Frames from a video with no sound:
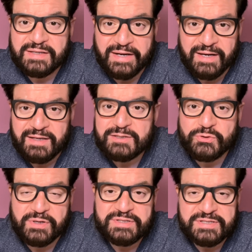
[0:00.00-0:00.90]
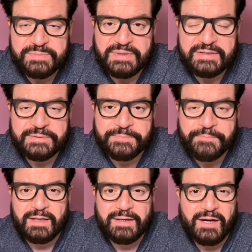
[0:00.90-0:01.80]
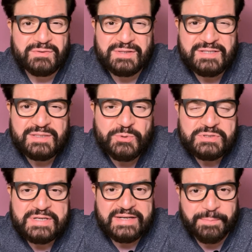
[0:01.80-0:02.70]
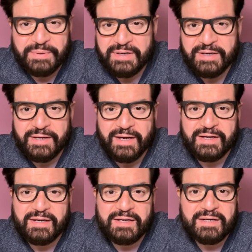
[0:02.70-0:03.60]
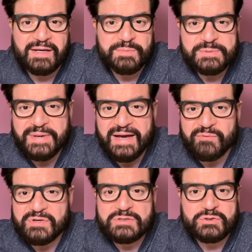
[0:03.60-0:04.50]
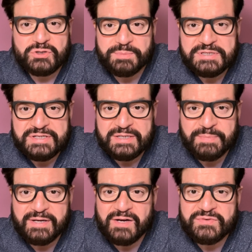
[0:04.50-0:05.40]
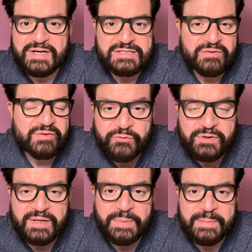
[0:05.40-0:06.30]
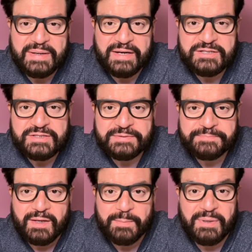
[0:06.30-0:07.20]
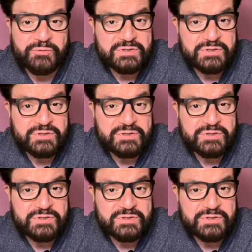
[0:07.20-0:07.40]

gray during treatment. Now this is mostly temporary and color comes back once you stop the treatment after achieving full depigmentation. But